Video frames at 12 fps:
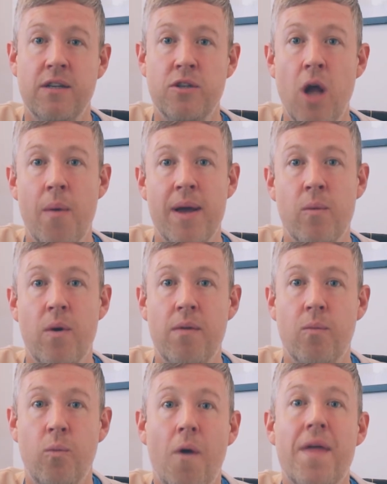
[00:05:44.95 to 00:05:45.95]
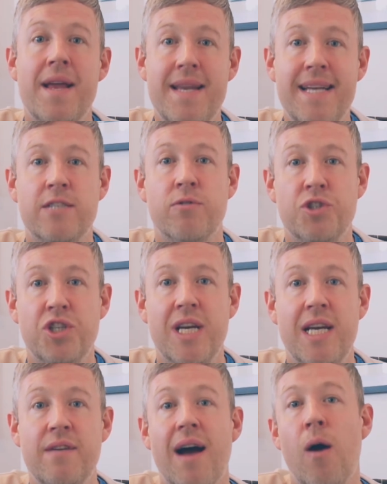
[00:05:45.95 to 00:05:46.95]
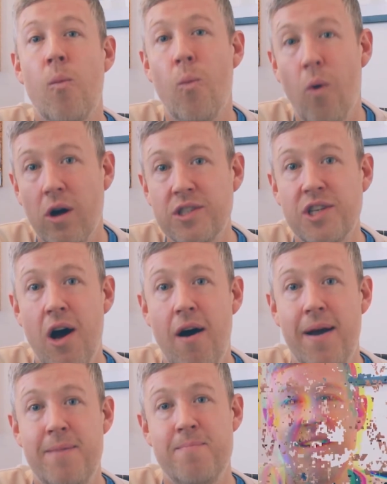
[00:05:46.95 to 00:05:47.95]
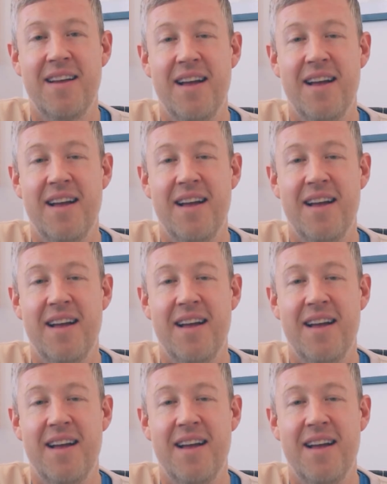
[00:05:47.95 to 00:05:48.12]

knowing what they need to achieve at what time.